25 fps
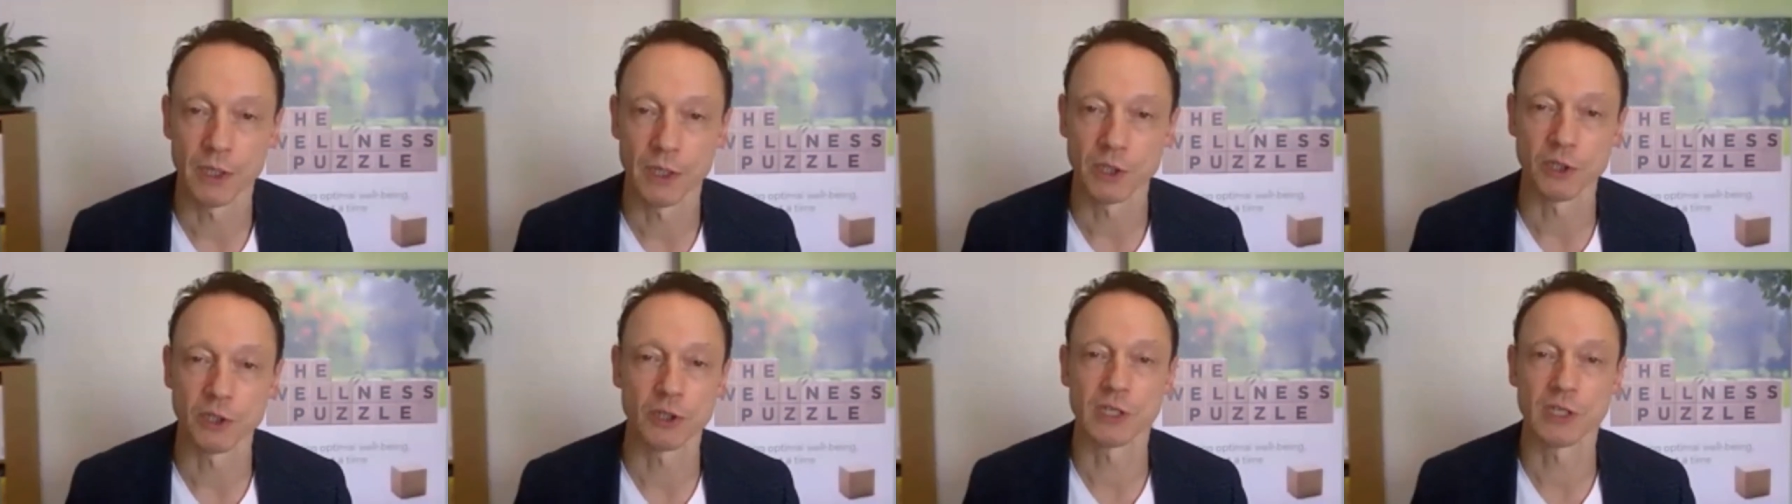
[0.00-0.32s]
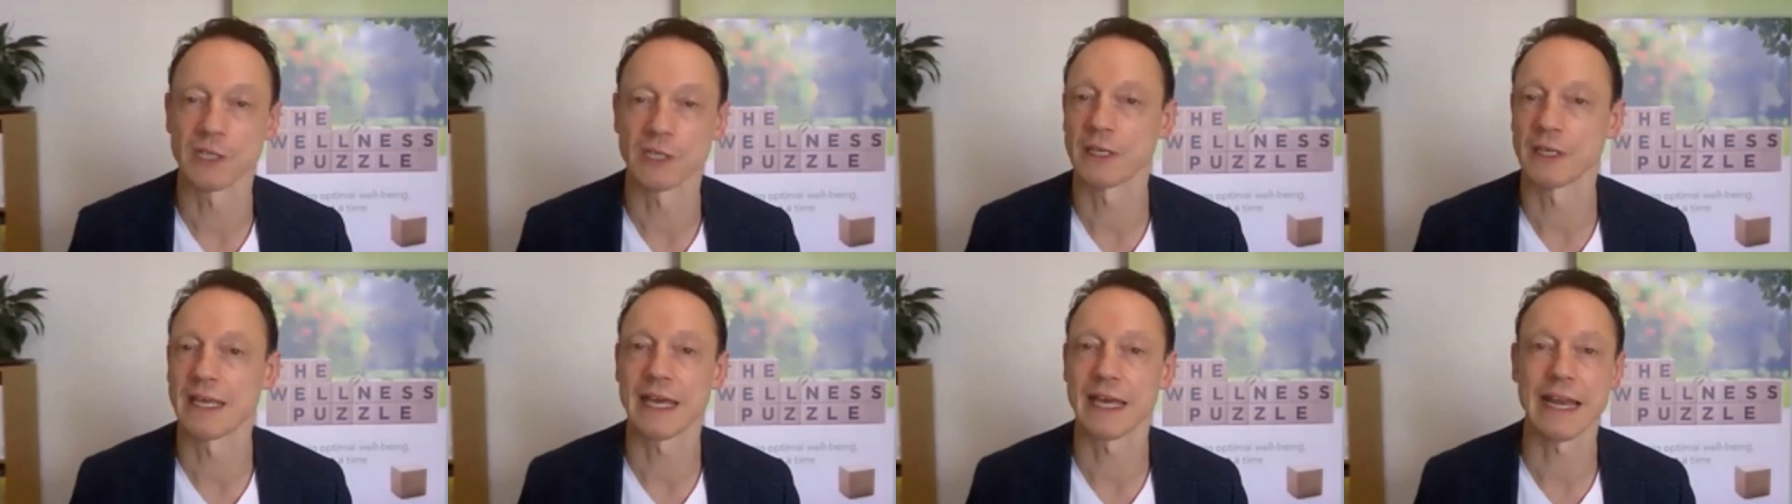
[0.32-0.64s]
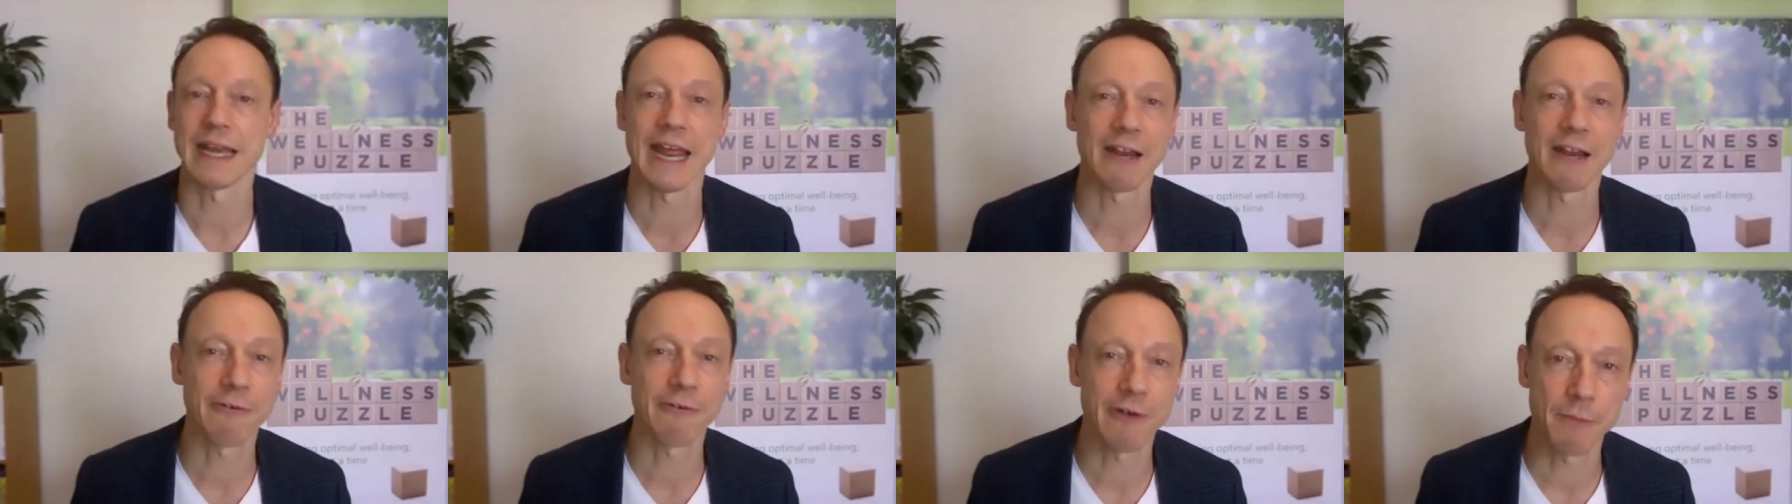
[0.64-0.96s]
you can get
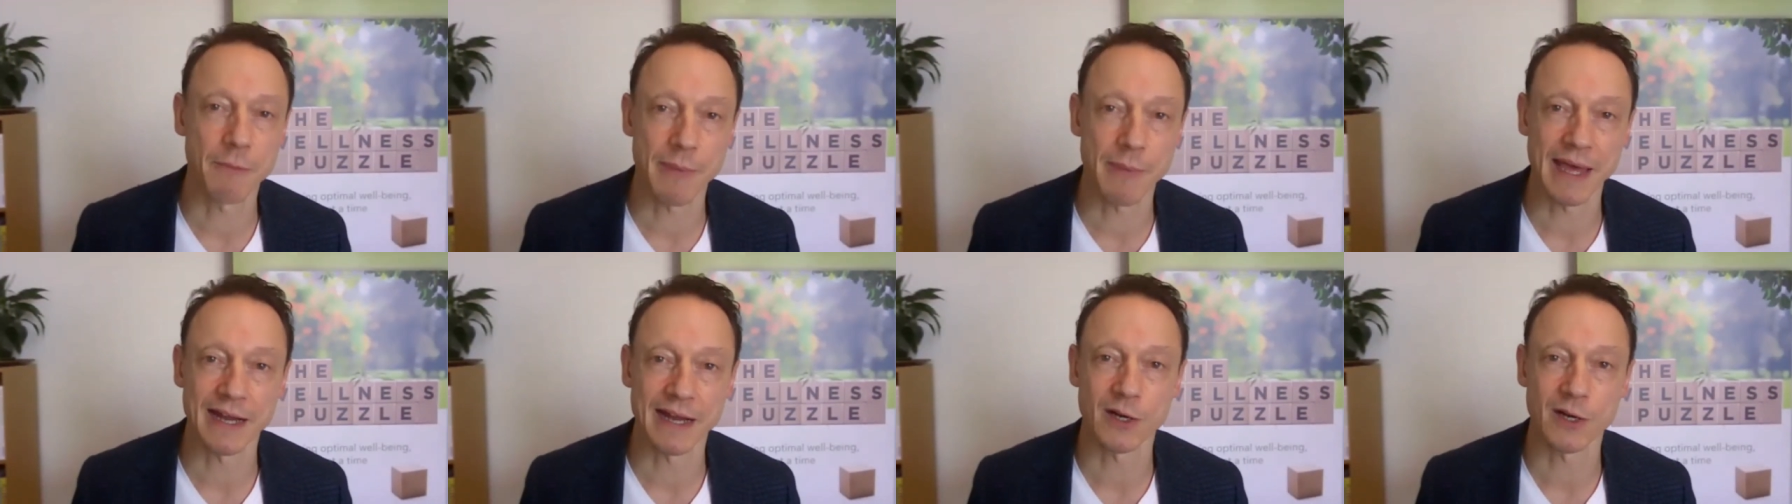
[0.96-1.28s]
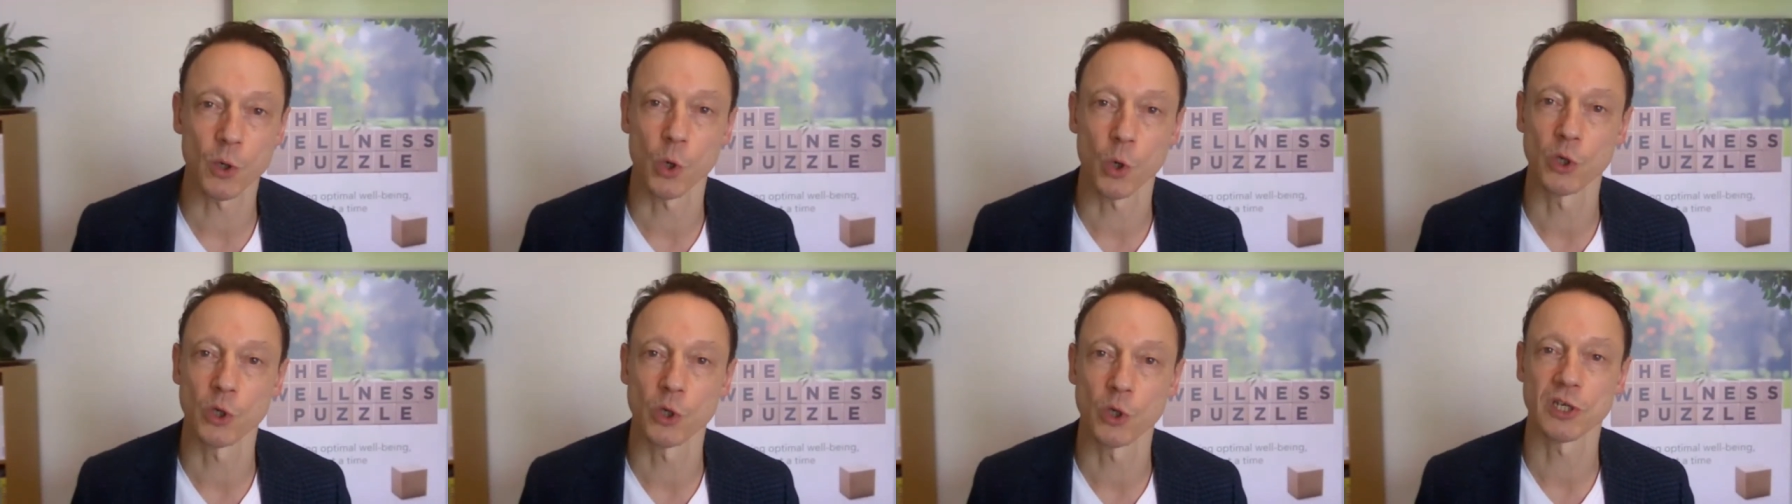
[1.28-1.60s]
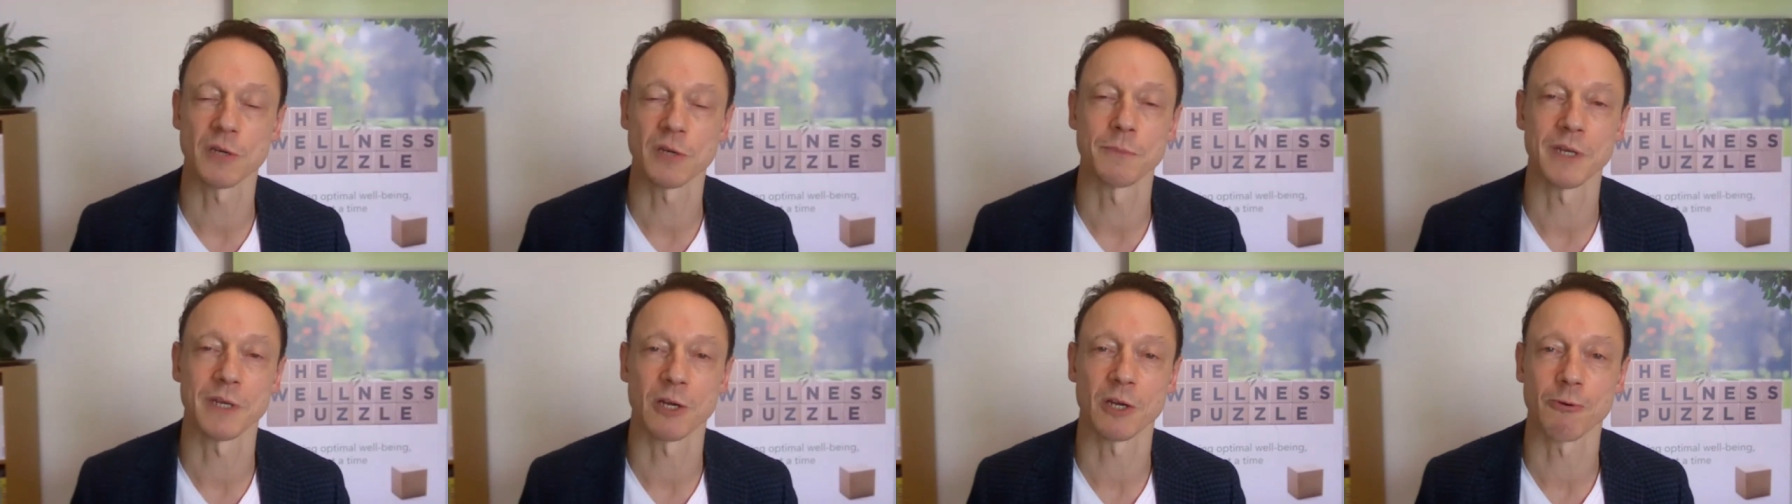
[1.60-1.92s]
angry about it, or
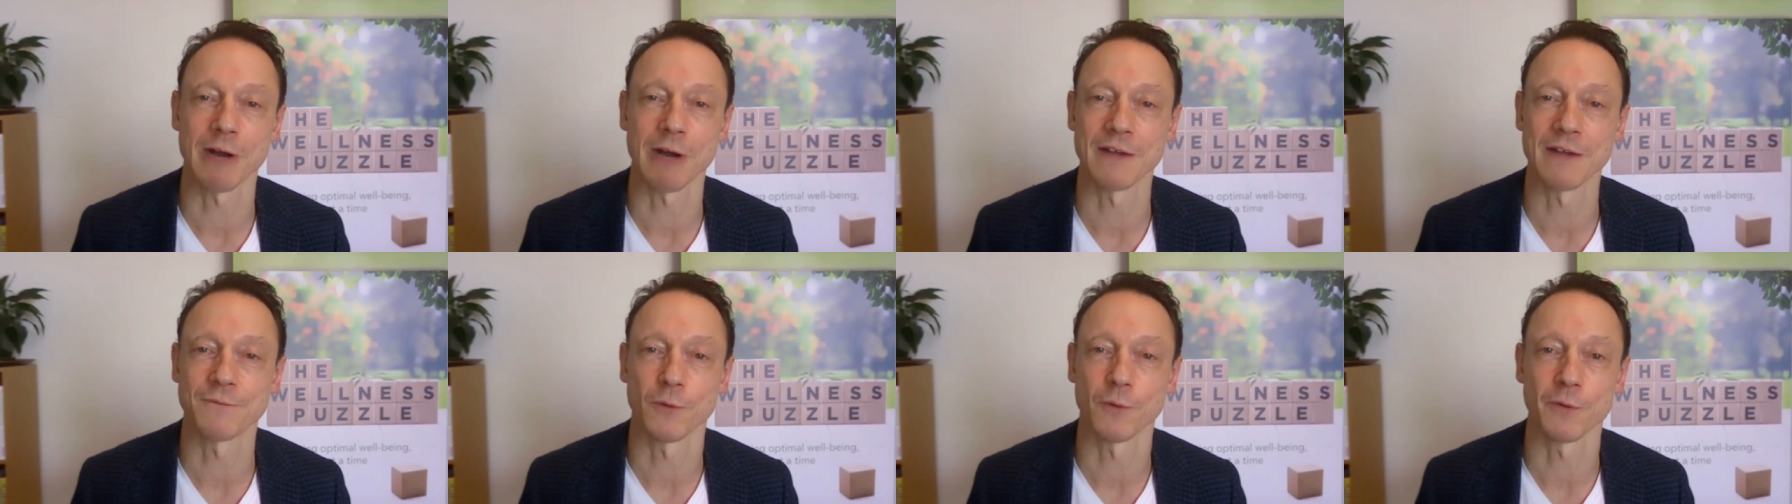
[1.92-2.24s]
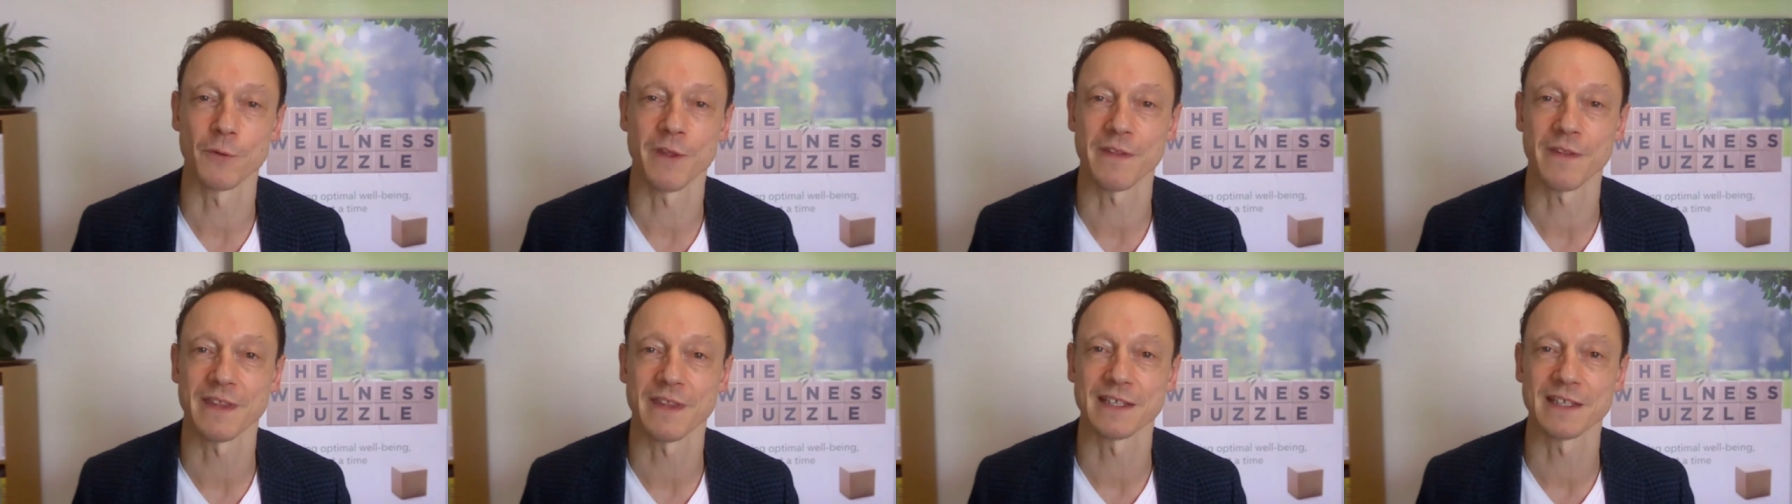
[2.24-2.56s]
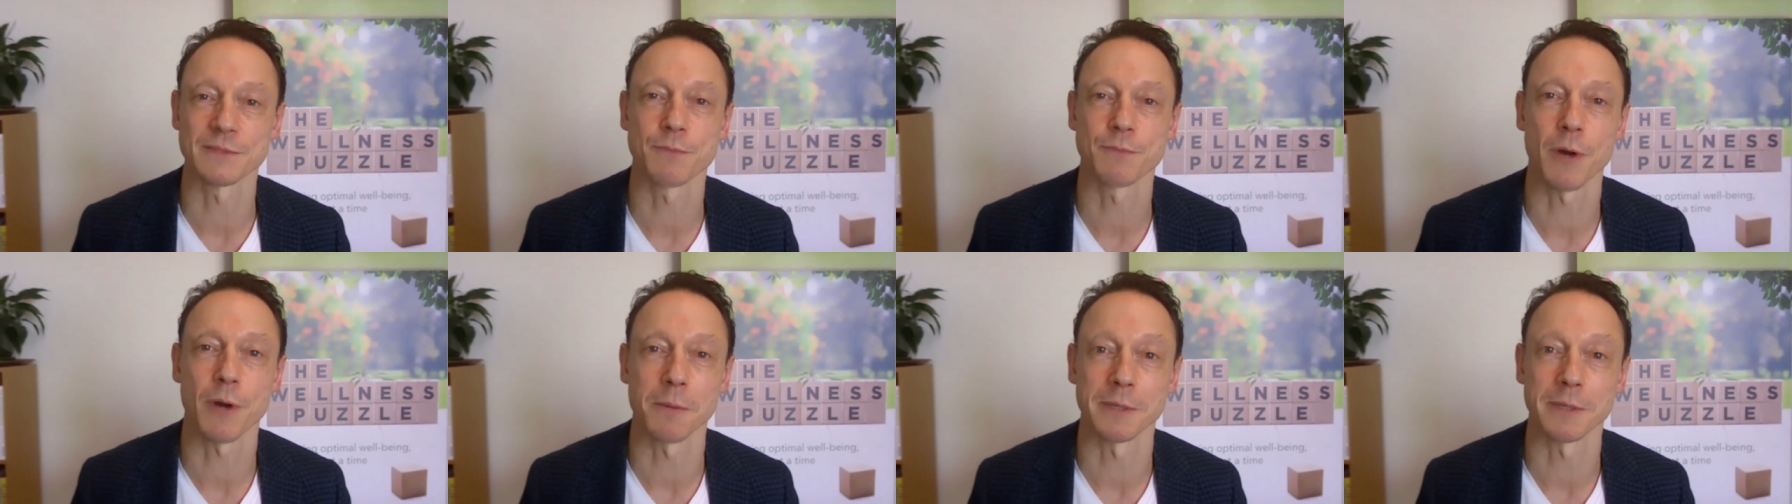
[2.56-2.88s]
you can be grateful that
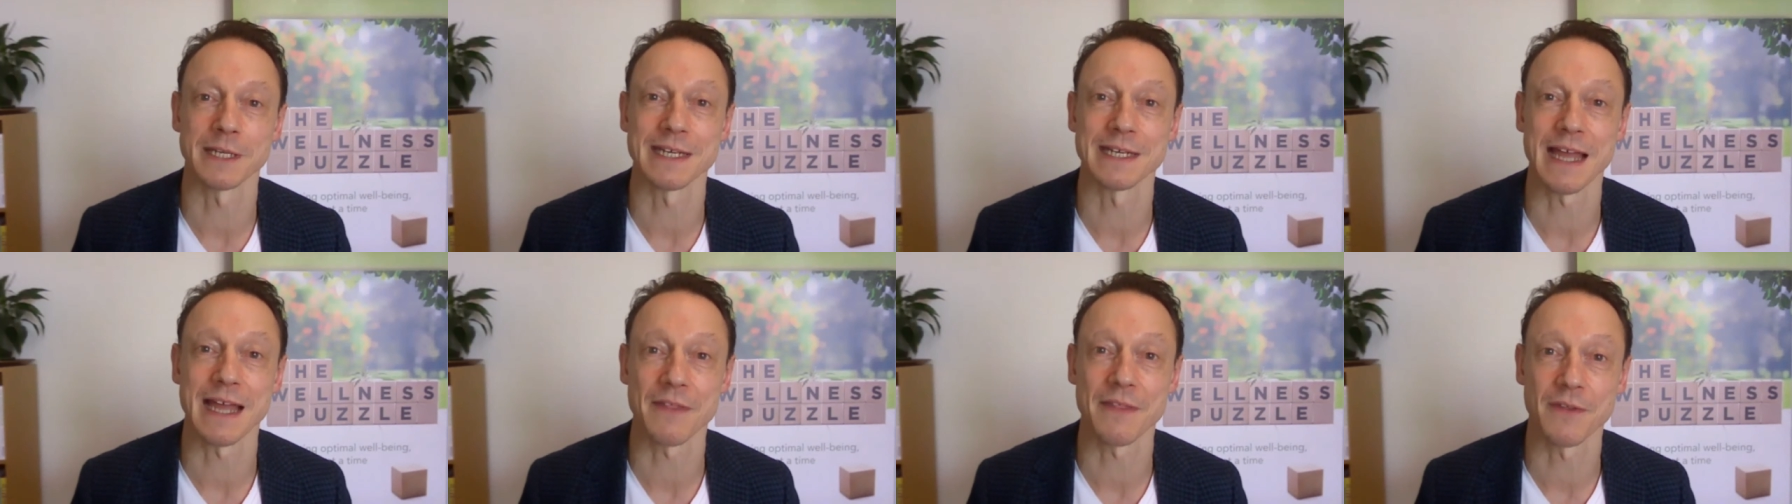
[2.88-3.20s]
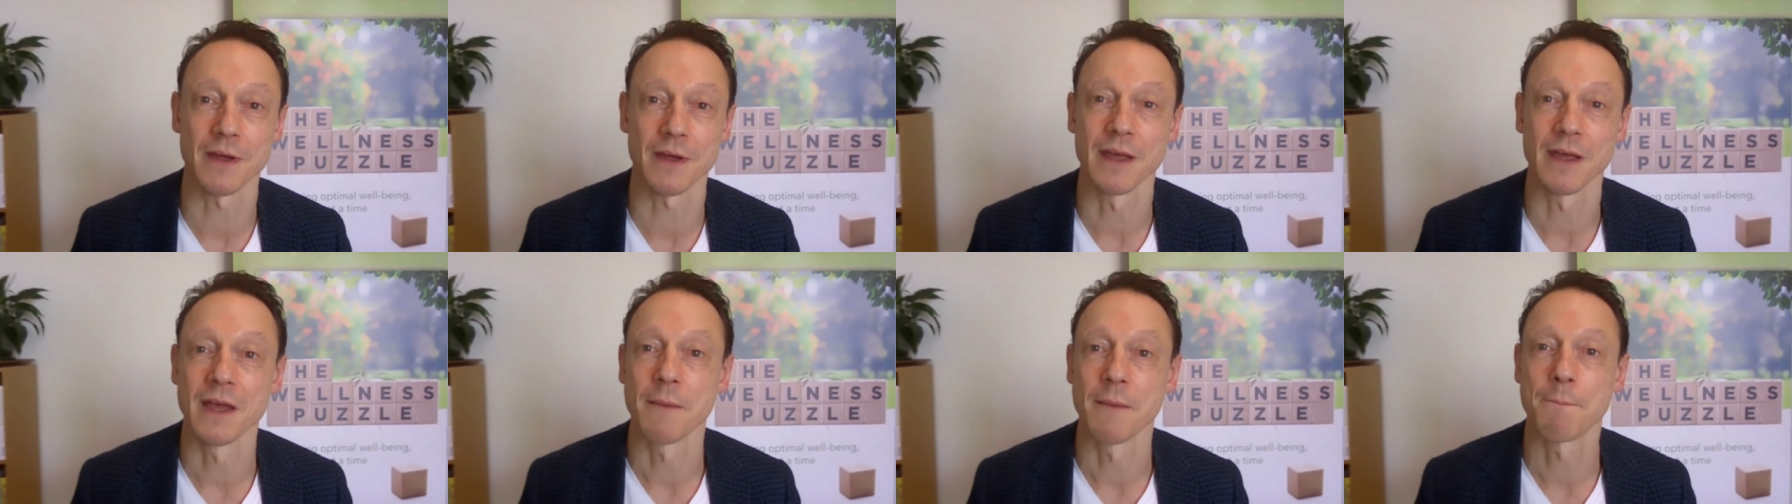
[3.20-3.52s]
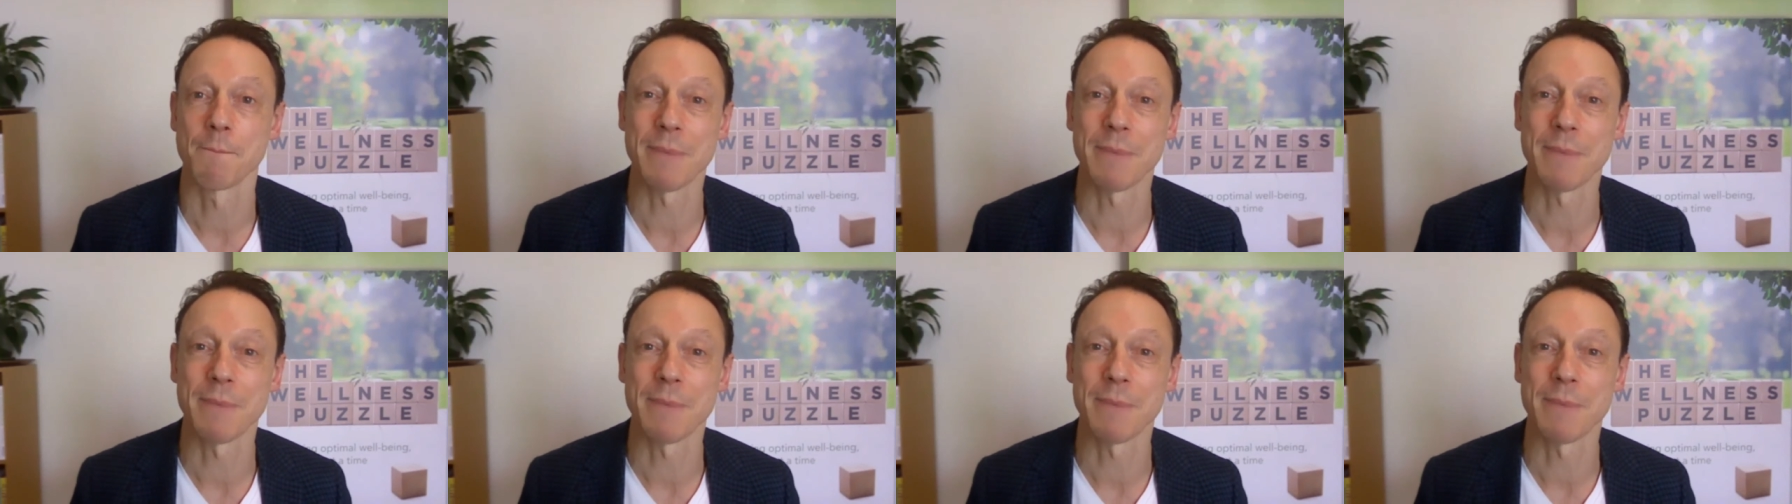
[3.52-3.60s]
there's probably another